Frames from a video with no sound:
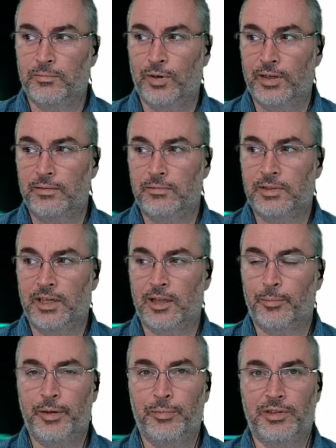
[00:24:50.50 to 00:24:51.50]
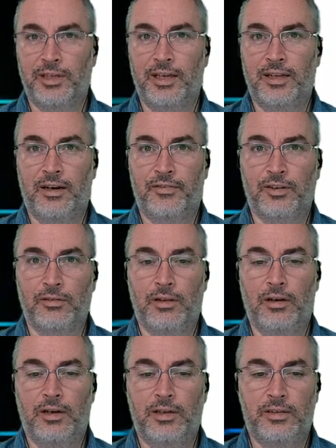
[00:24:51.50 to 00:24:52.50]
What, telling people to get off their
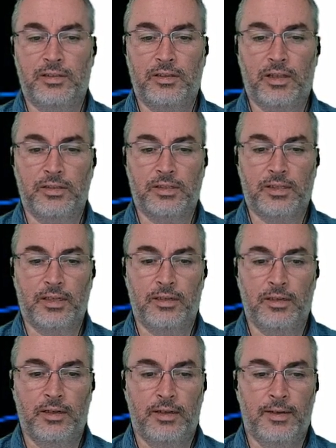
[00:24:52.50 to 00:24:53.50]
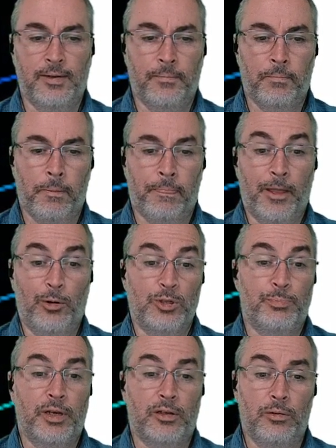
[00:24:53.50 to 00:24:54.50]
lawn? Things like that? There
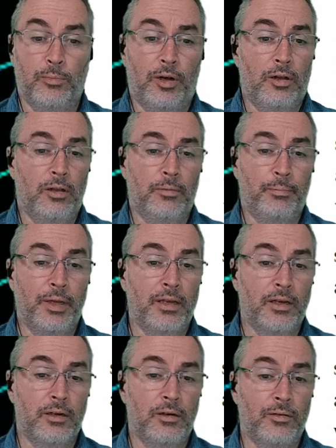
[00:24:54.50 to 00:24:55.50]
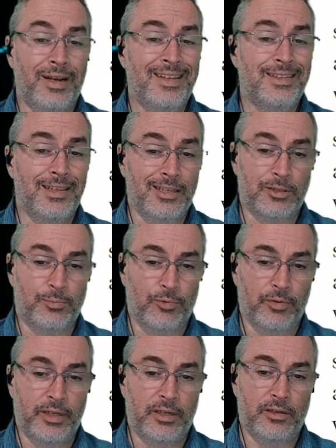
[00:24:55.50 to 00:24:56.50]
was pickleball, bingo, endless
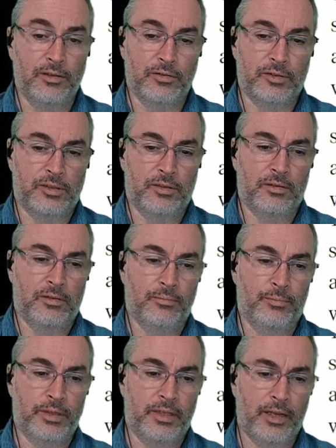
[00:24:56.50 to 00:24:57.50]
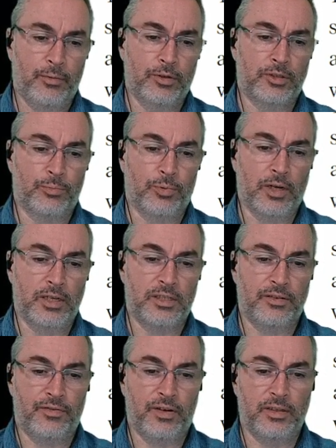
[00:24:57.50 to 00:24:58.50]
burritos, but they were
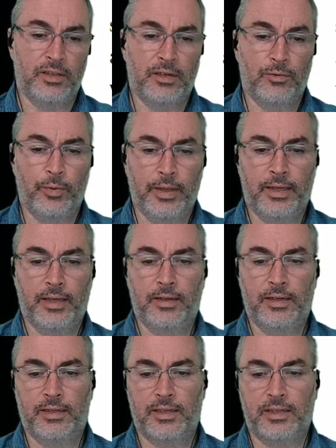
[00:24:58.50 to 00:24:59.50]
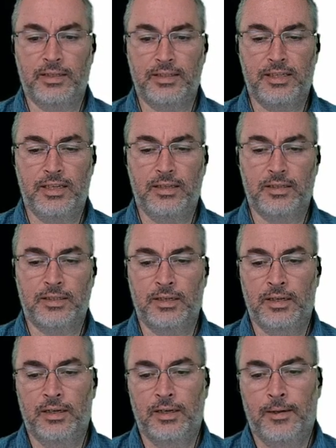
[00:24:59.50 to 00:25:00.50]
surprised to find that a weekend at the cantinas
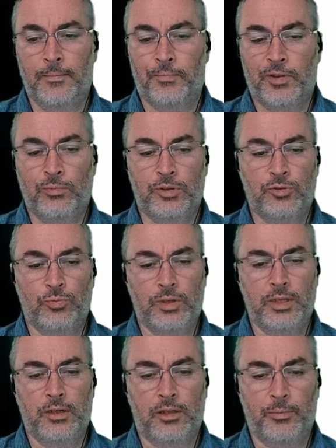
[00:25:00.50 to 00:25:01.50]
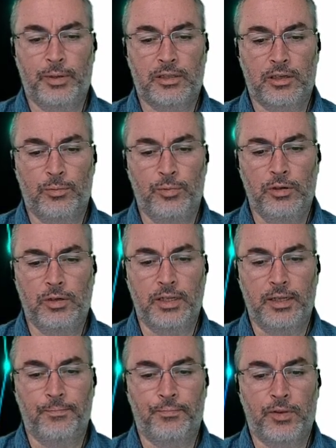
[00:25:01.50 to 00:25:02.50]
was really all about the
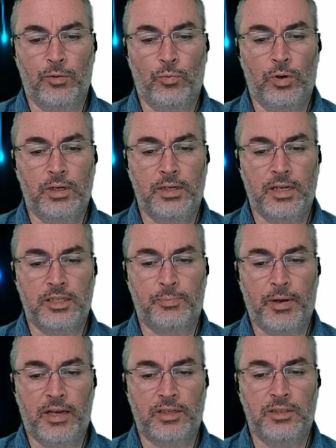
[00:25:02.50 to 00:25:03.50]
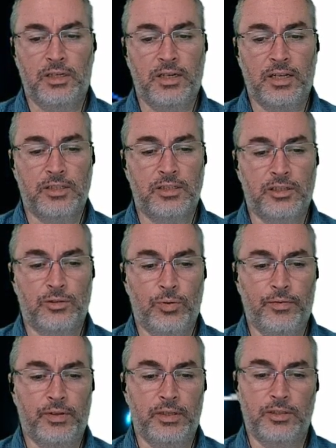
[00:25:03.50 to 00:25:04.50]
community, one as passionate as the
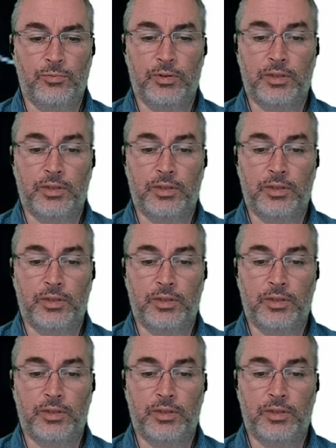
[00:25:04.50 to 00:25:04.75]
Swifties,